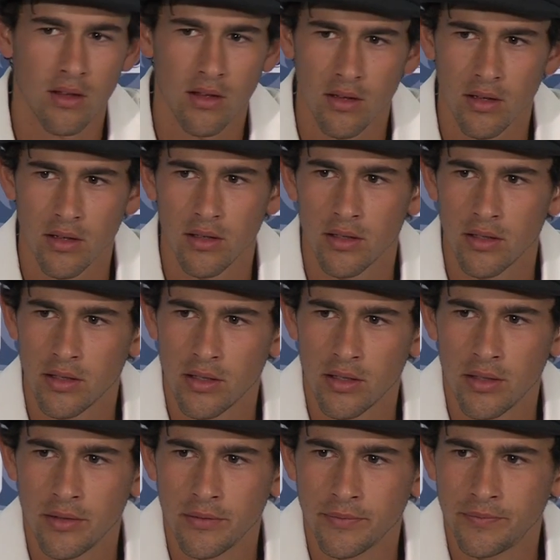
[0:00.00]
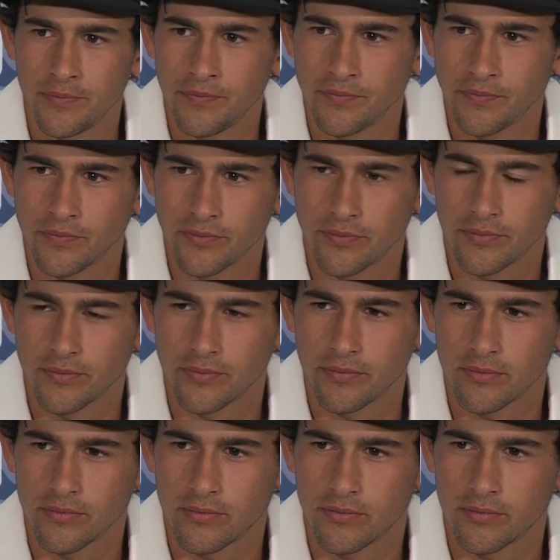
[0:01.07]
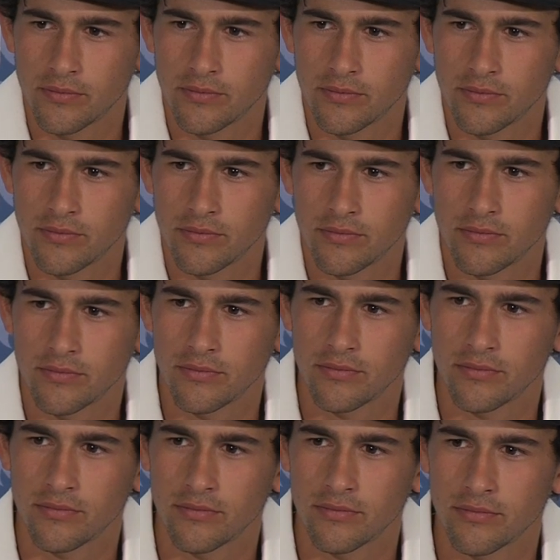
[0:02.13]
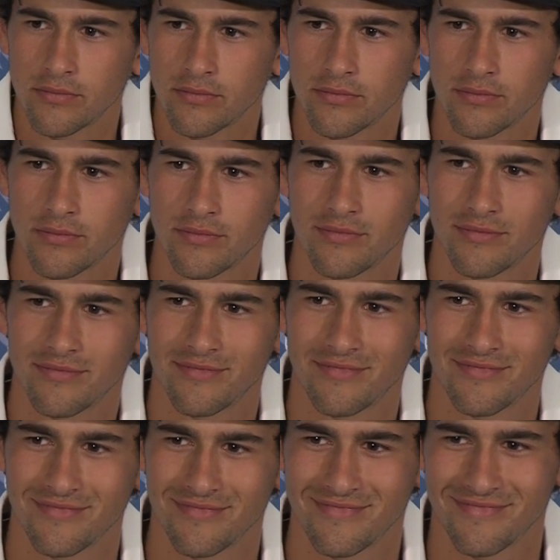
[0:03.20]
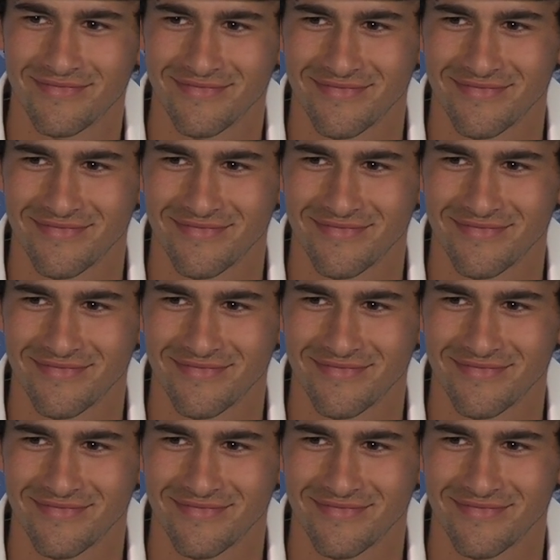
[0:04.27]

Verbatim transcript: Ashton, were you aware of, of Tino Best doing something similar or in a,